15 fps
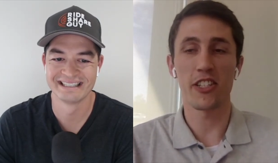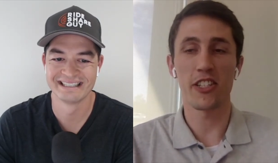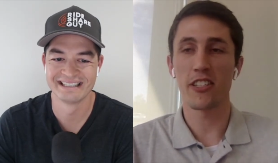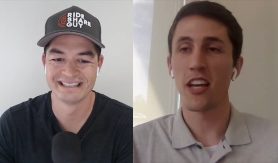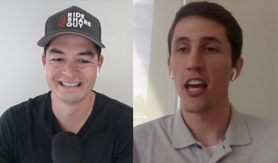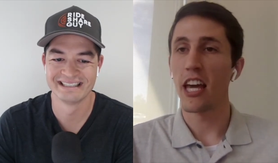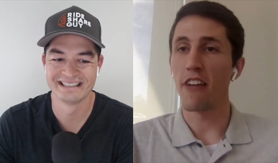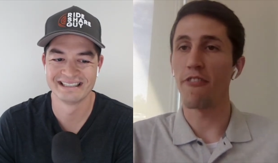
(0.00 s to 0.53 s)

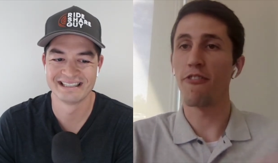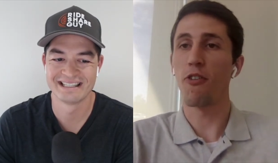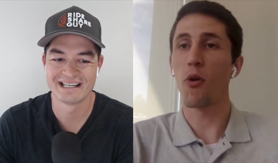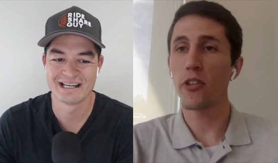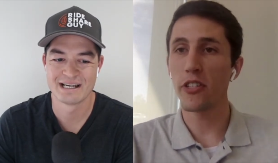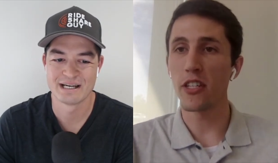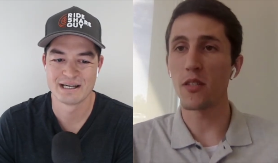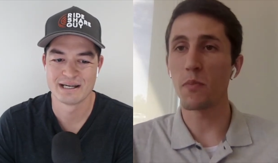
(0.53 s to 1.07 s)
Speaker 1: just it
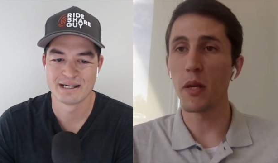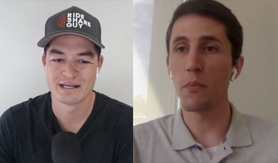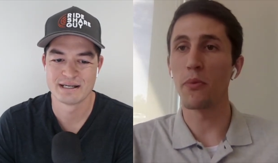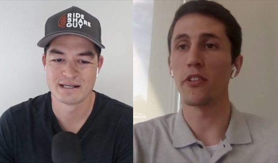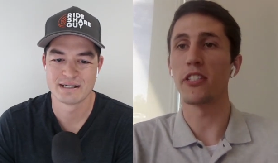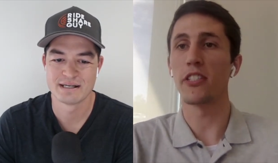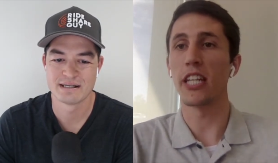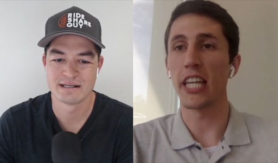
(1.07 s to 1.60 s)
forces
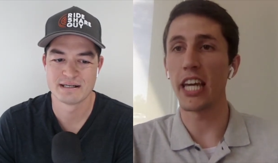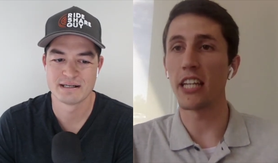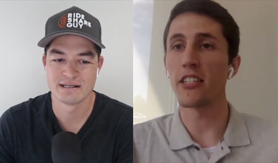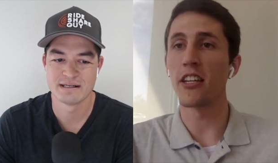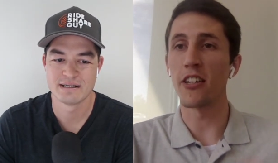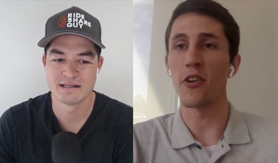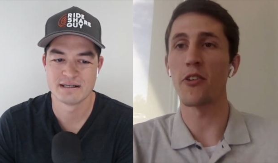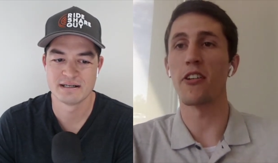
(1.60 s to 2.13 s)
people to get
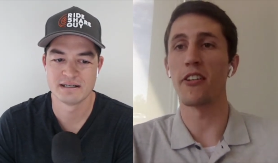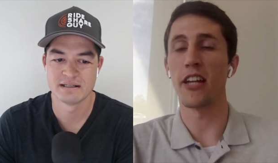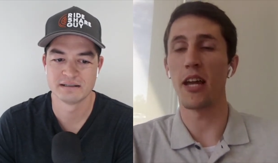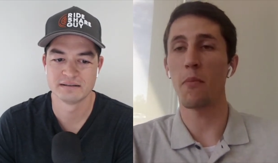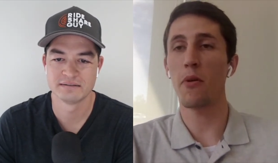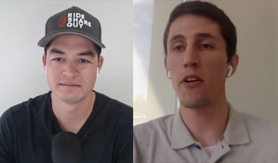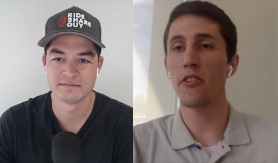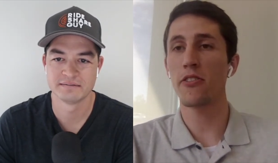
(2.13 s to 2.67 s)
to know their
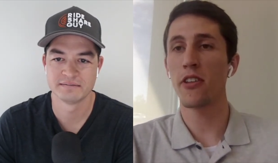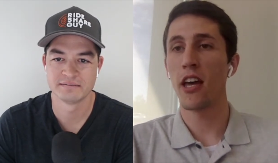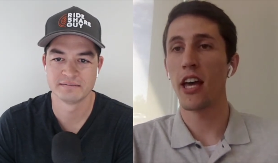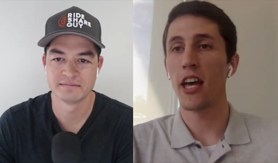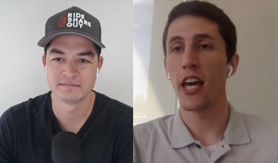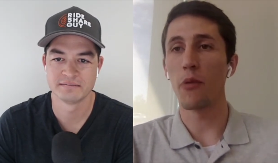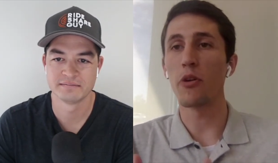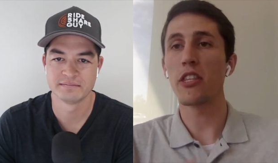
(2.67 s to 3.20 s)
neighbors,
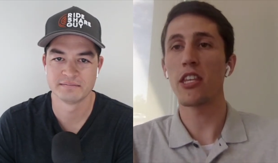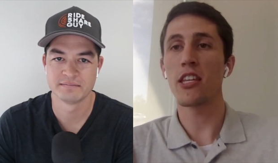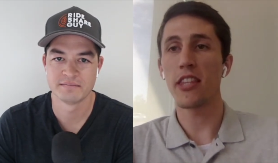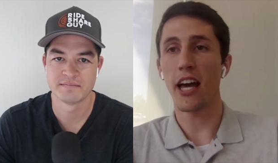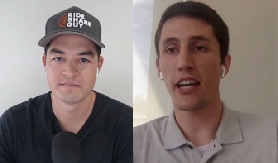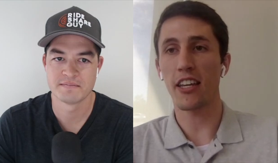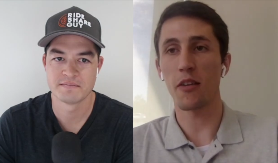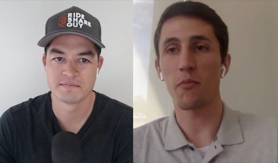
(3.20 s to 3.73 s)
and we
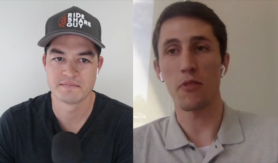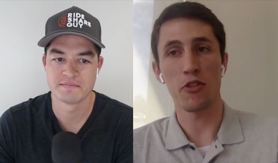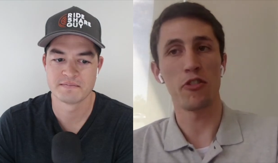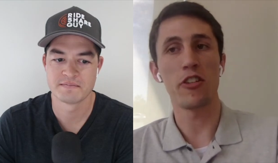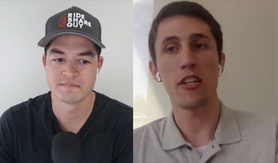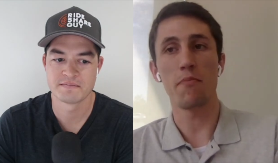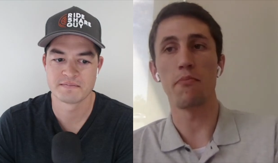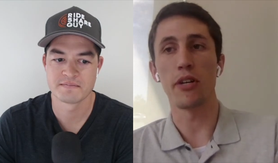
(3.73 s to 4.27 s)
think that
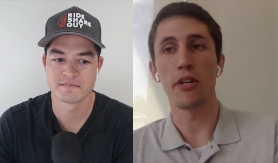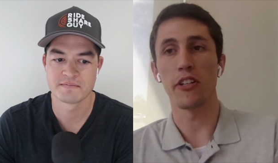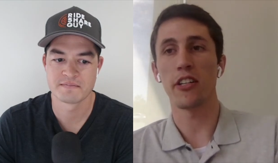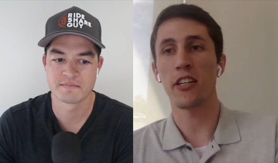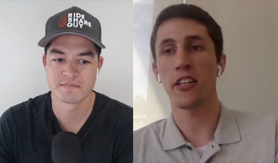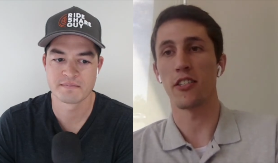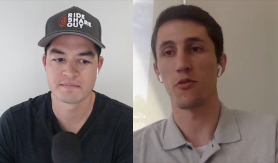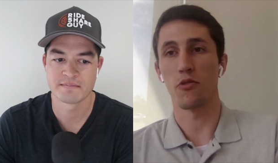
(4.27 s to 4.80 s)
community
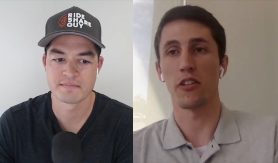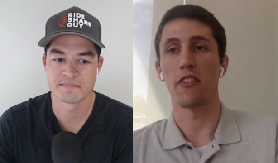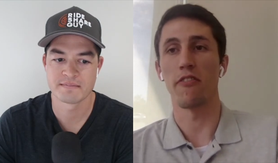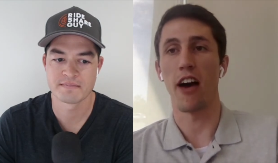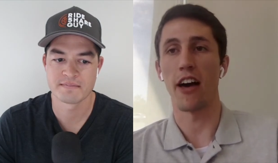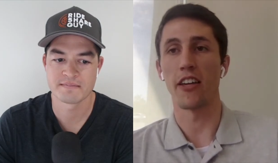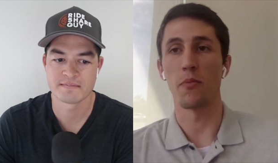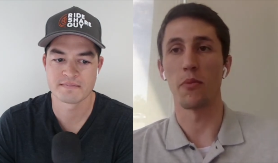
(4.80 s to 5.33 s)
building is really
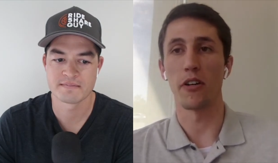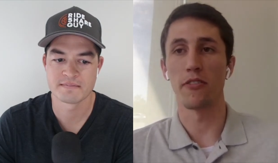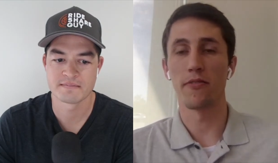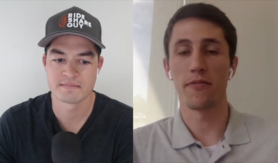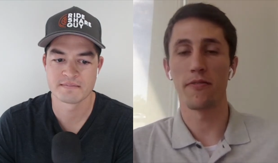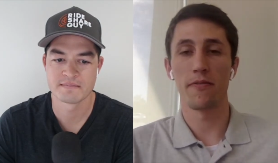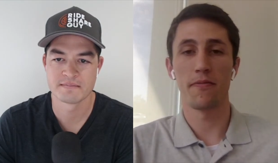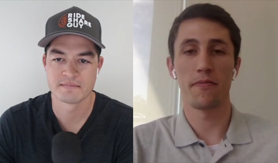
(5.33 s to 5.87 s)
valuable.
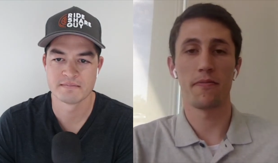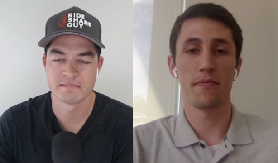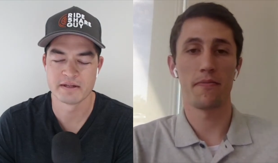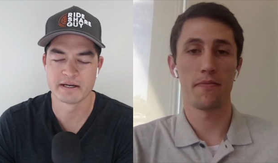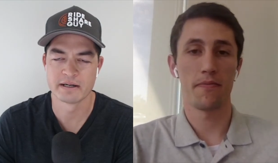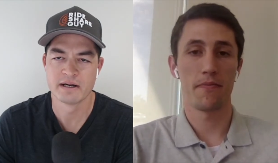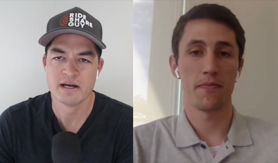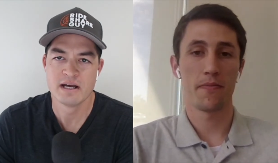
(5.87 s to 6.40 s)

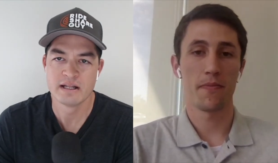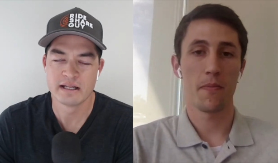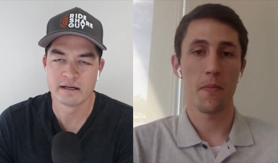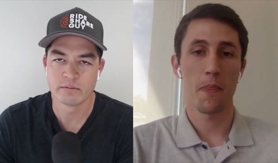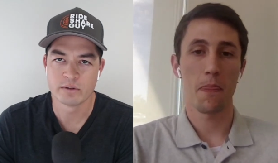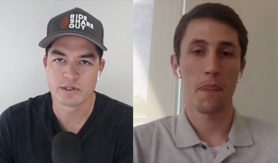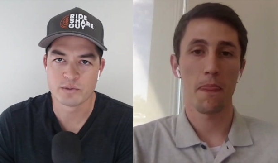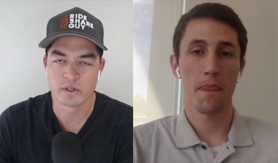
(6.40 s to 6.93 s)
Speaker 2: Yeah, that
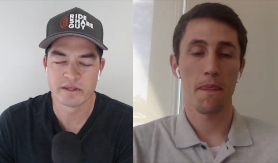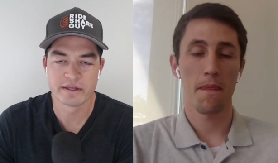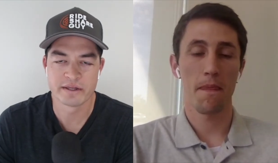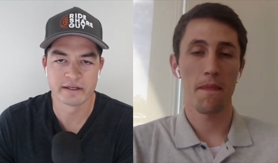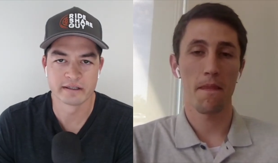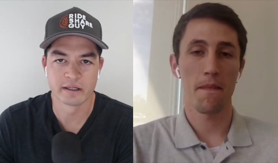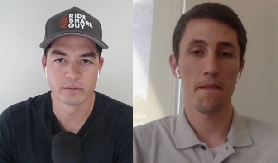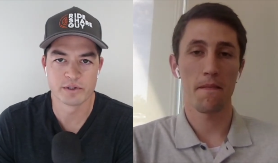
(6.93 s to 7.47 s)
was one
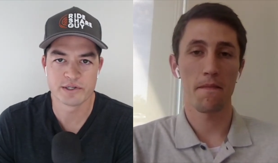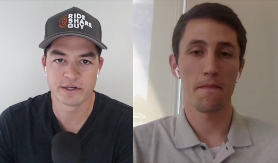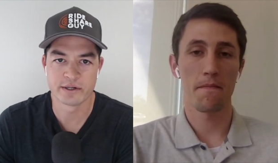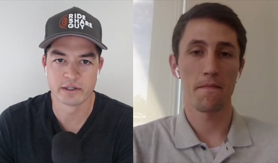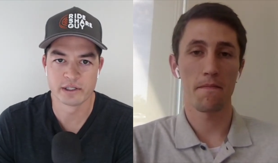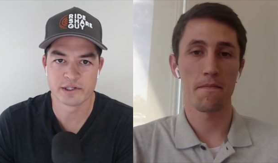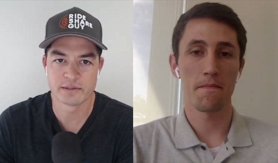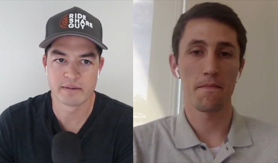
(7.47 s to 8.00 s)
thing I was
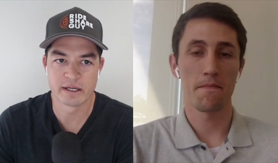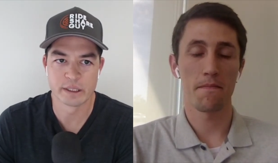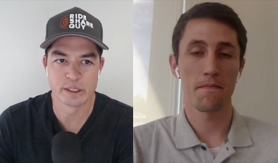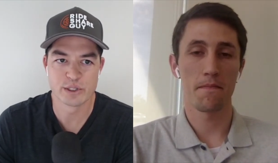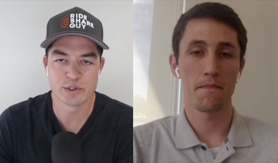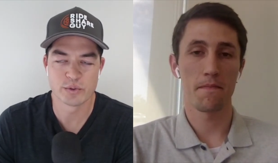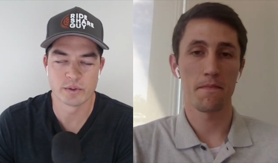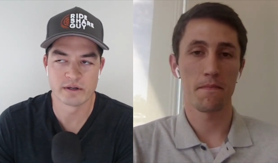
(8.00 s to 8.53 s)
curious about
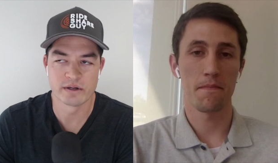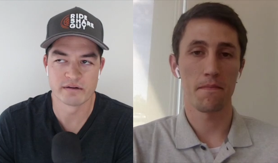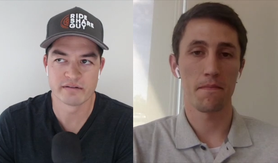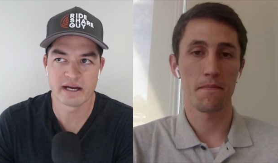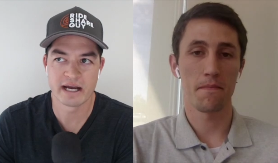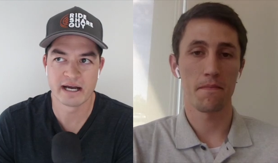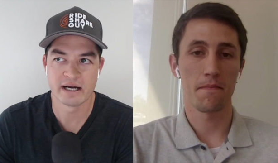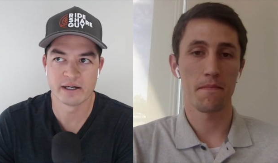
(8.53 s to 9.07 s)
is sort of
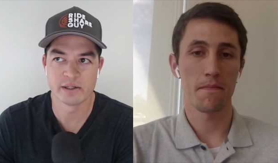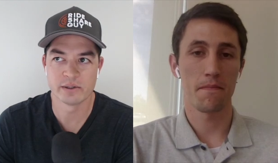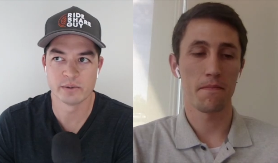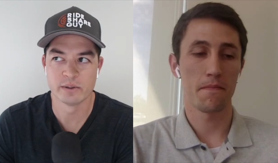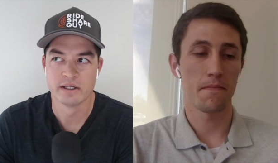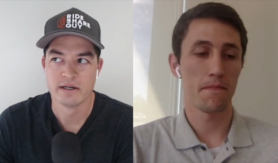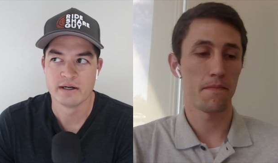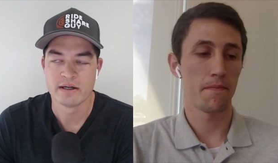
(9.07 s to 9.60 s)

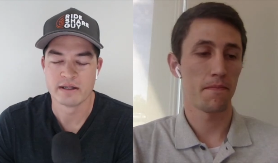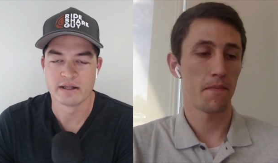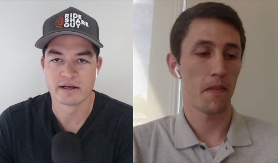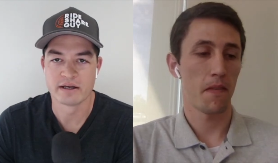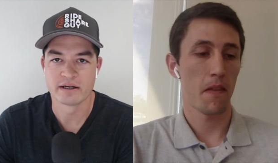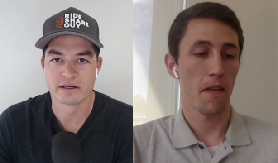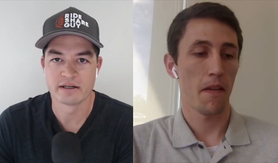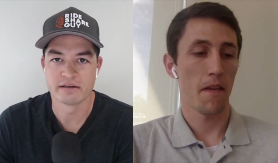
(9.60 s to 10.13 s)
how
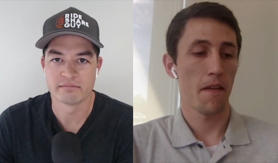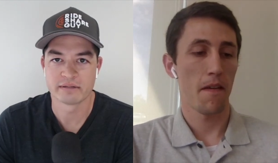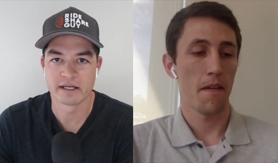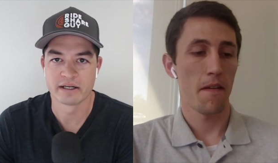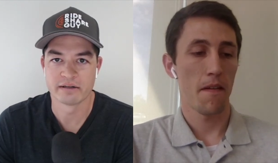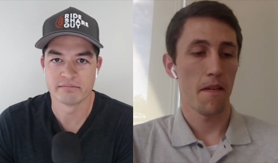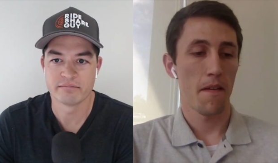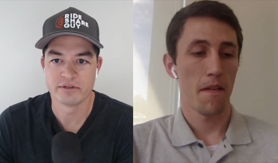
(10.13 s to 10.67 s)
the kind
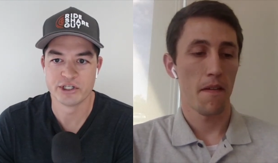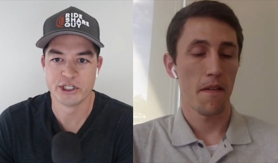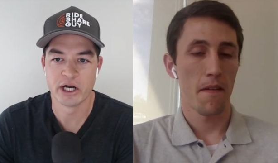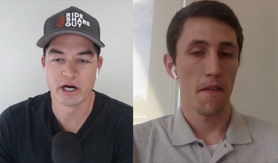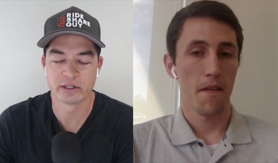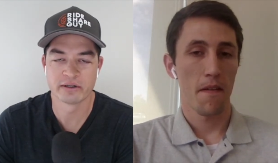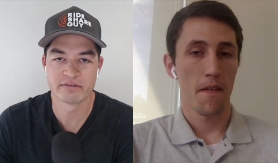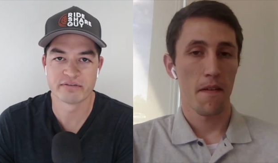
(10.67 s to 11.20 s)
of
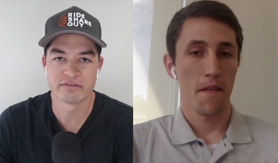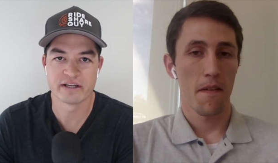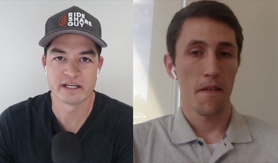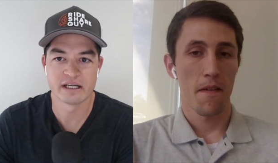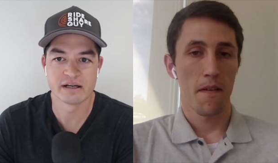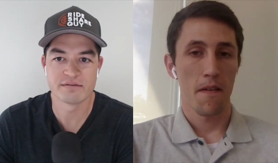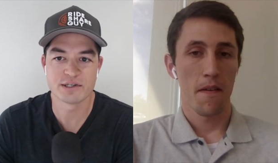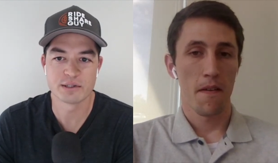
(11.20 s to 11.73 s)
geography of